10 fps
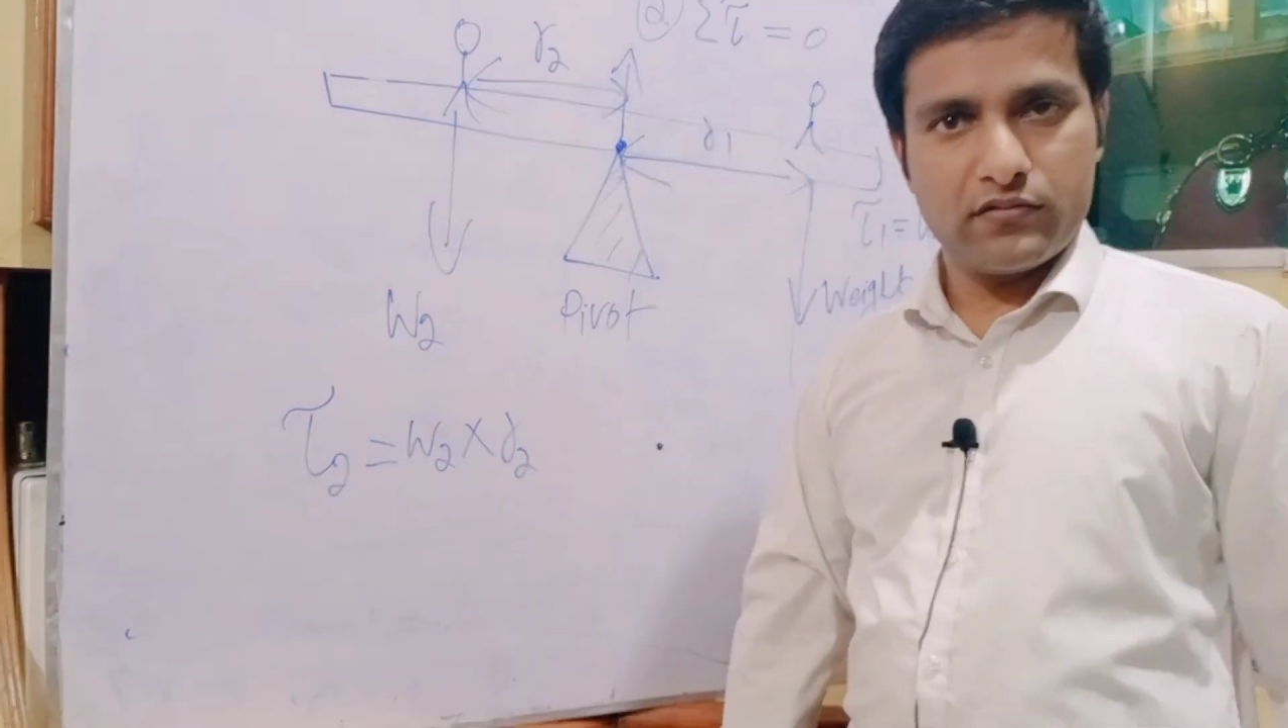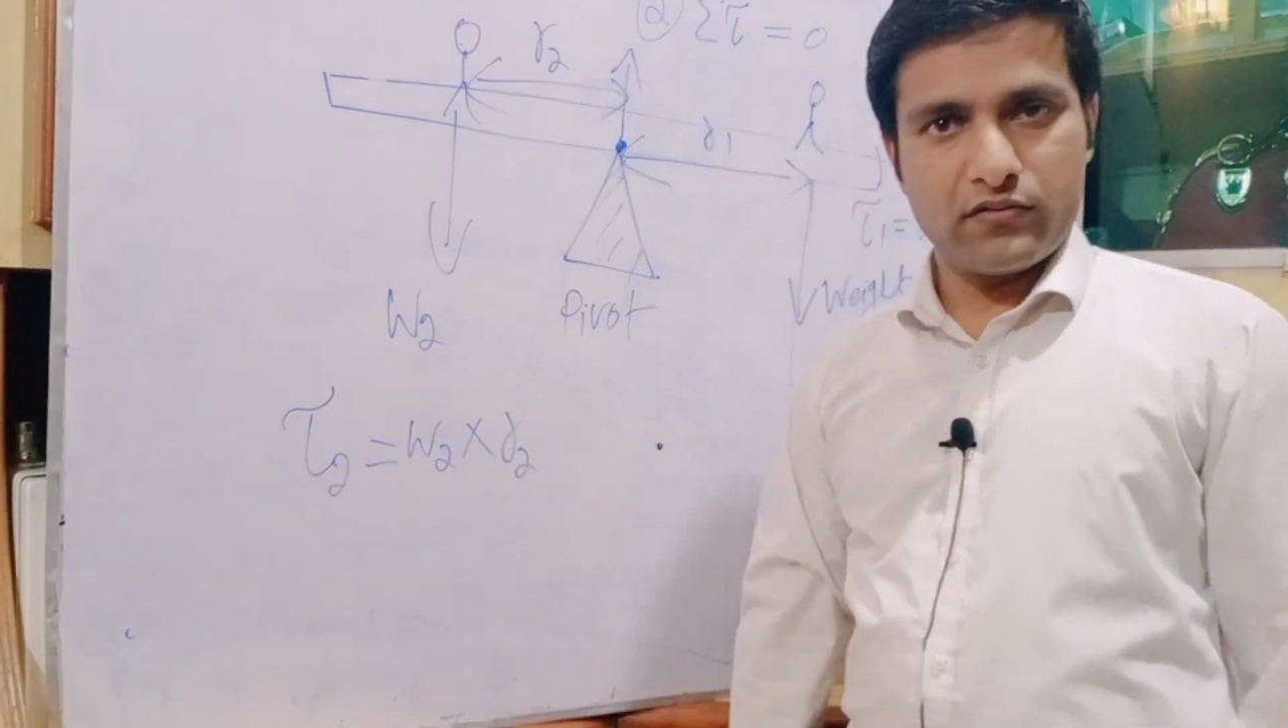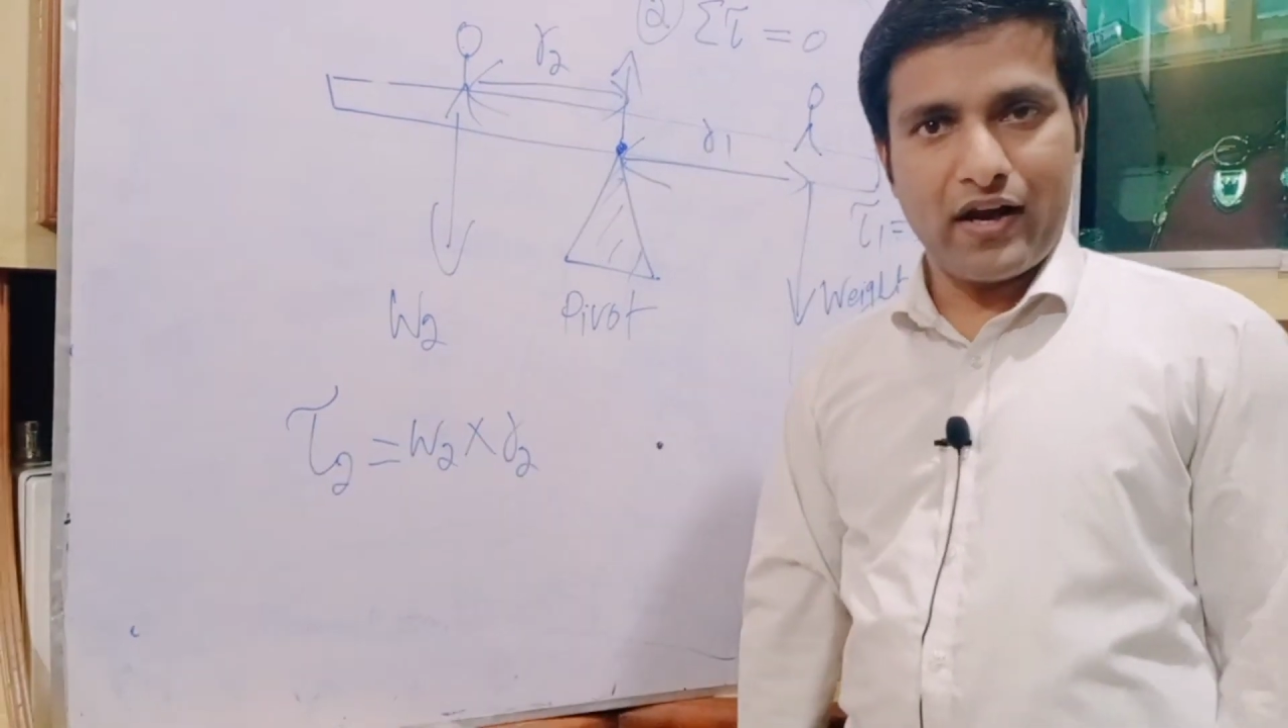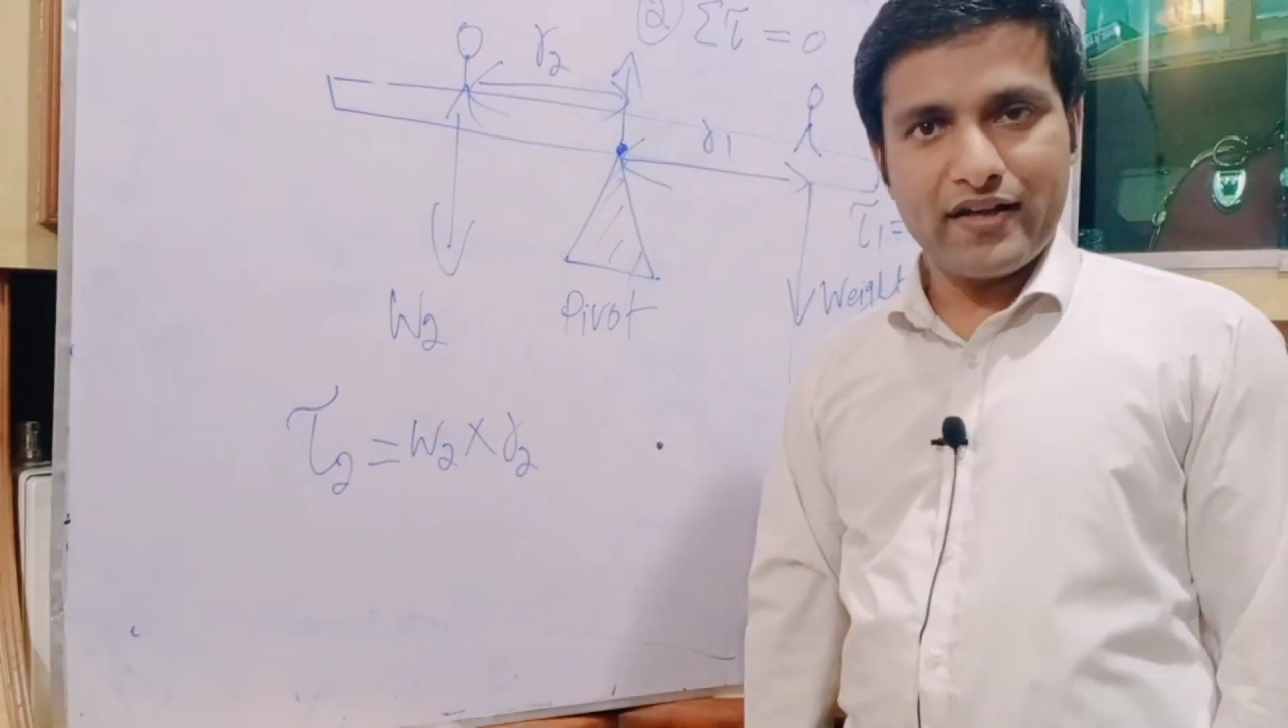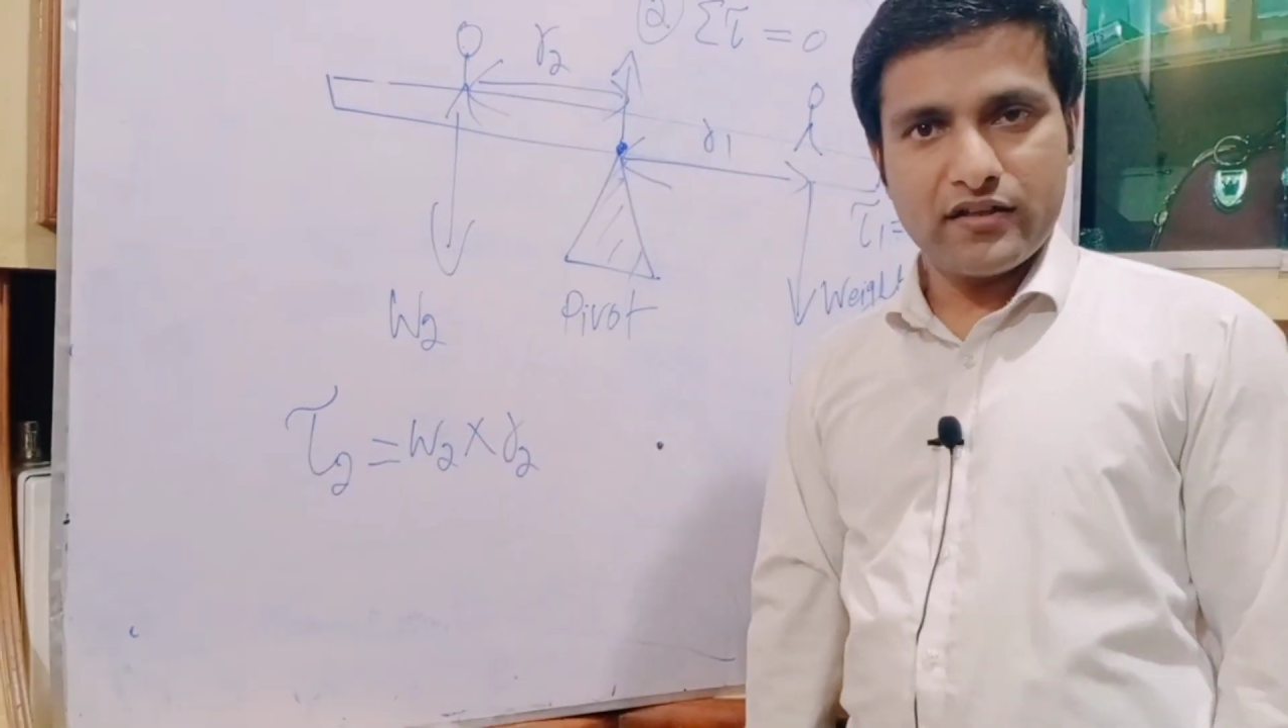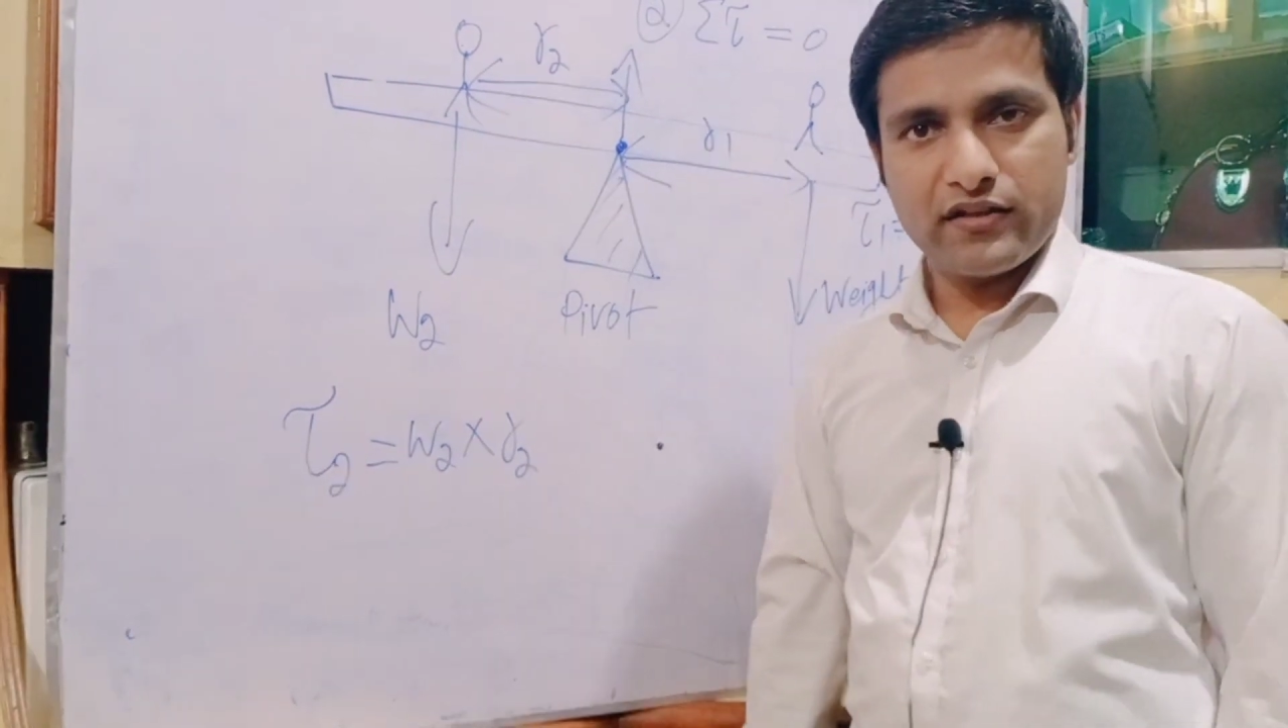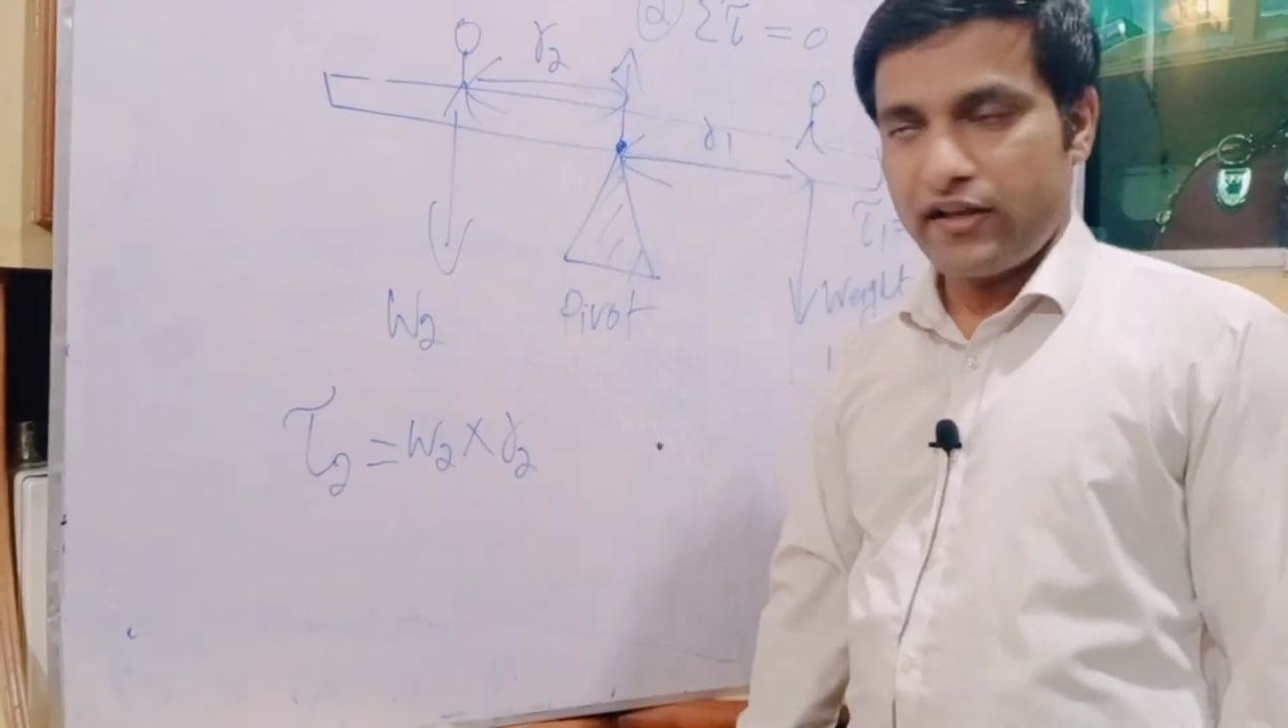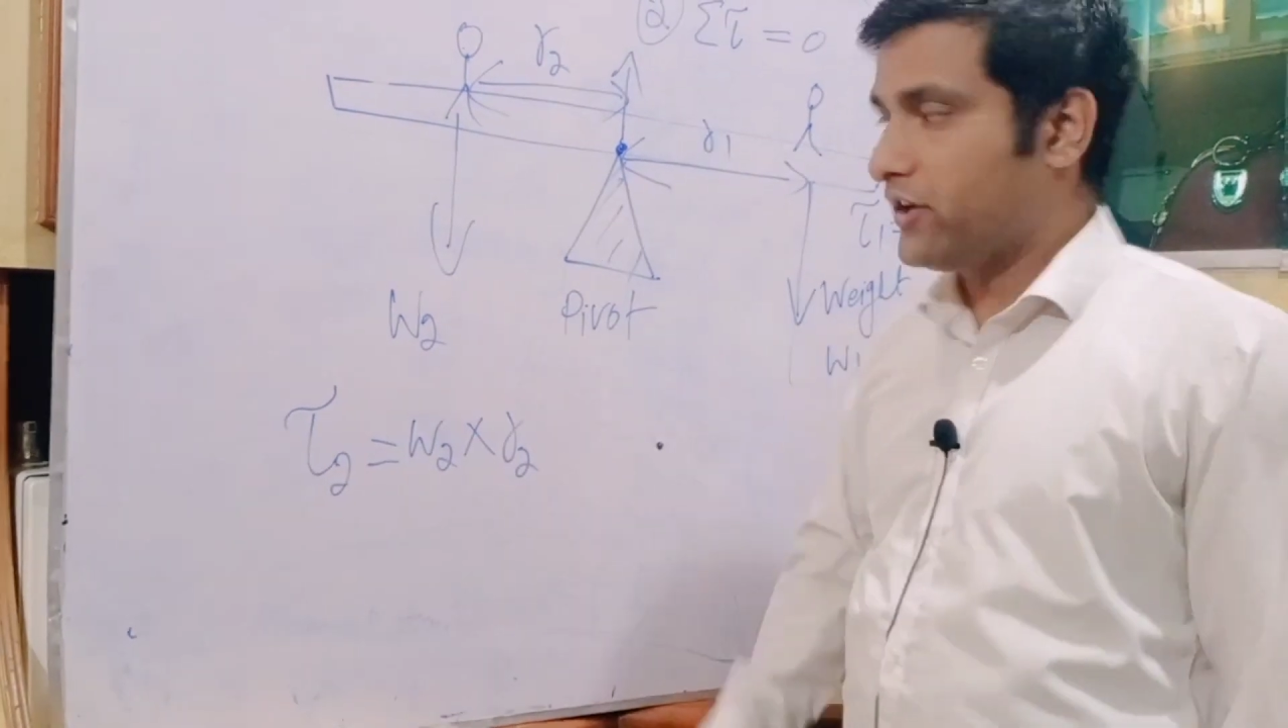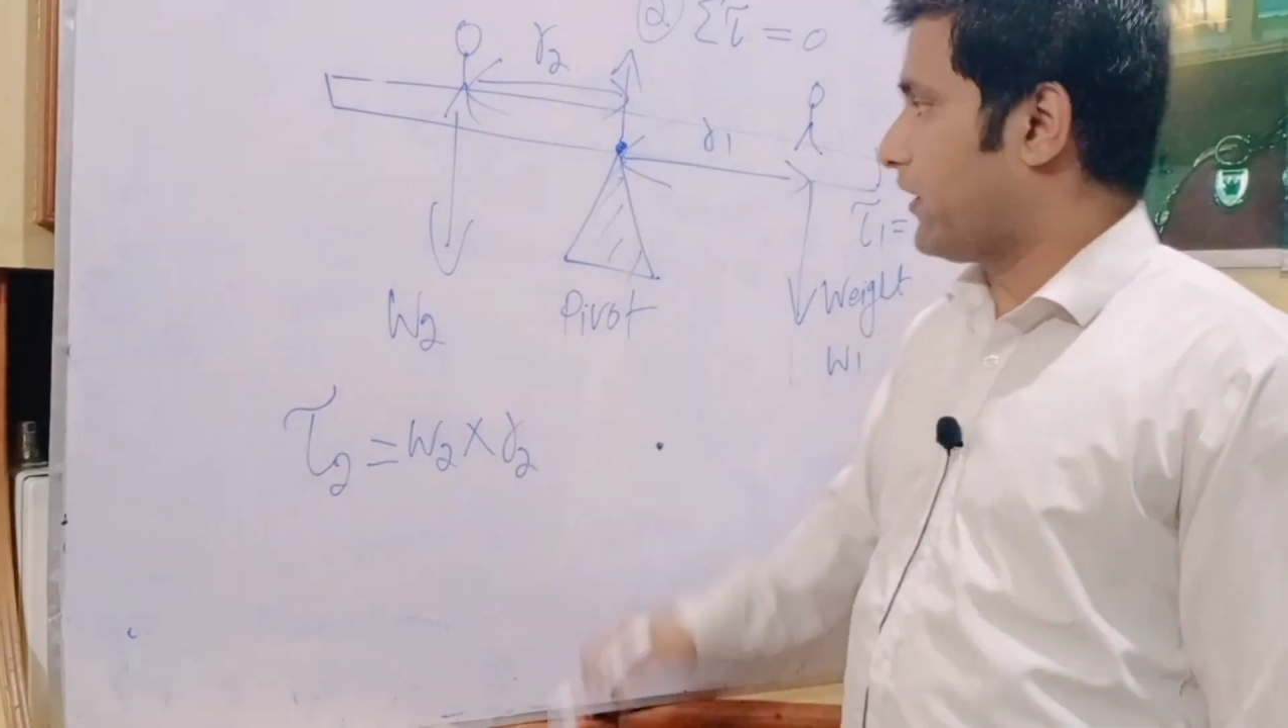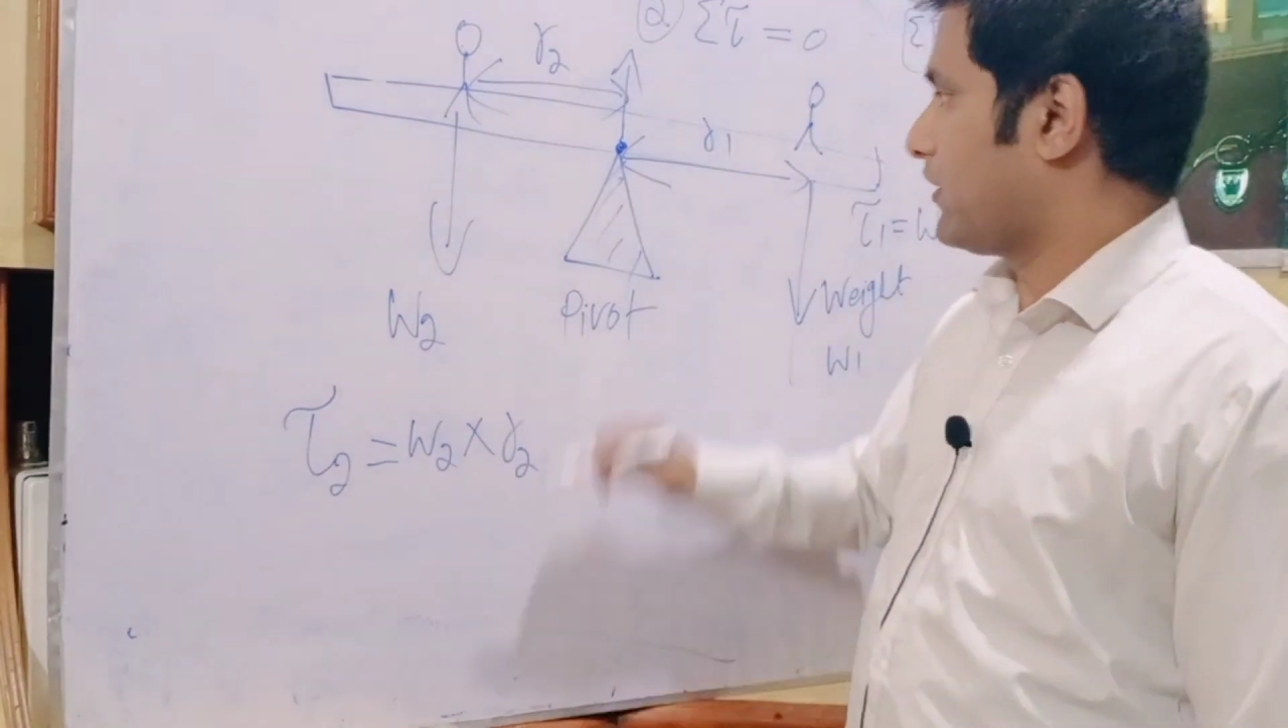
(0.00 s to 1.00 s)
right?
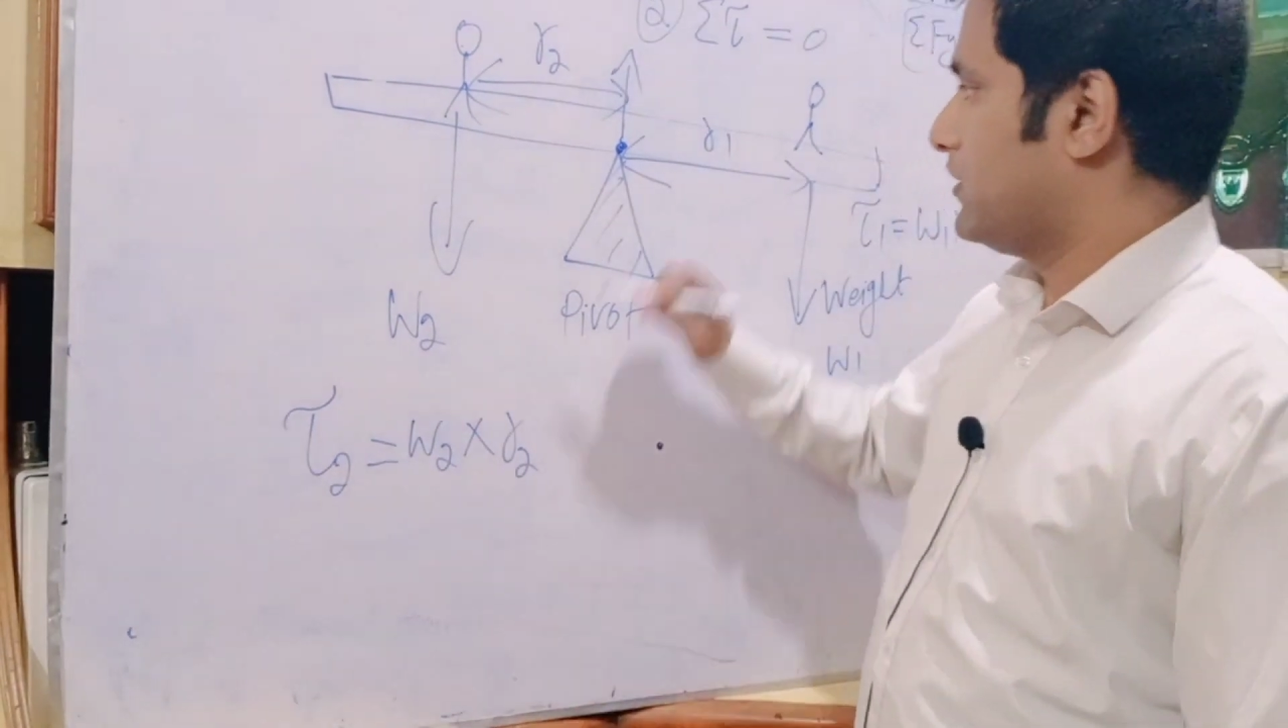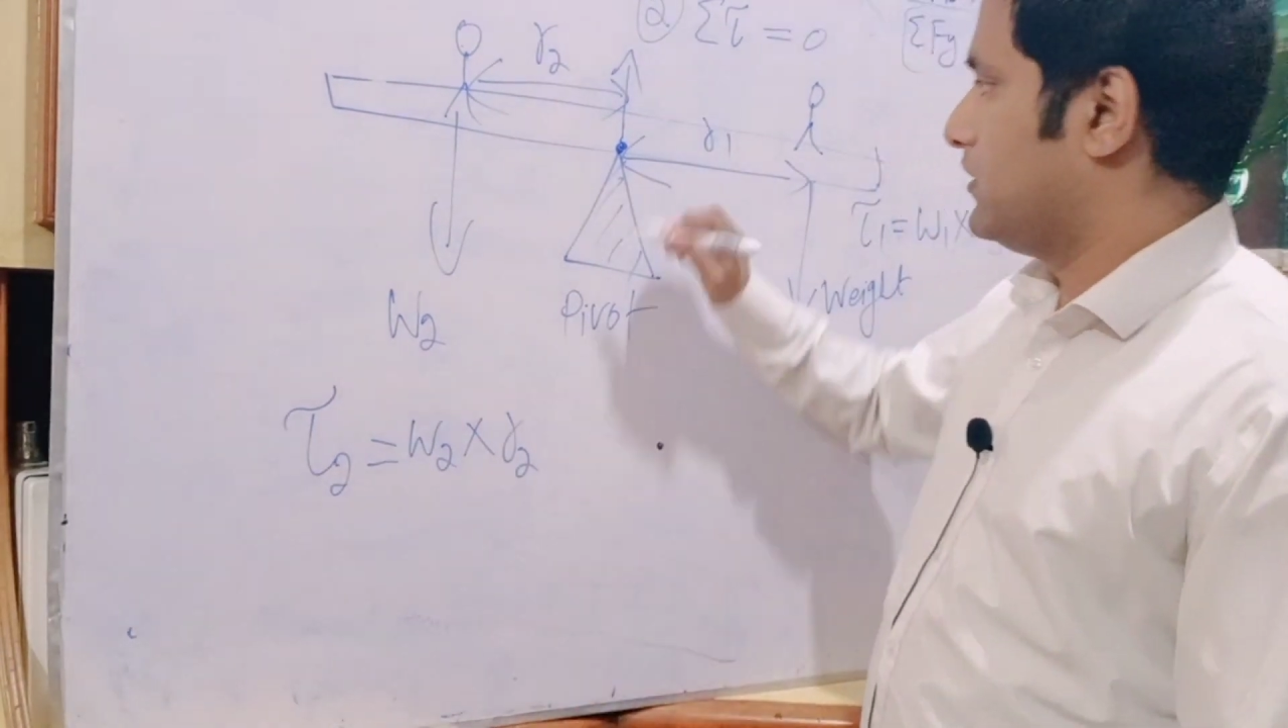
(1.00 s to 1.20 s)
Here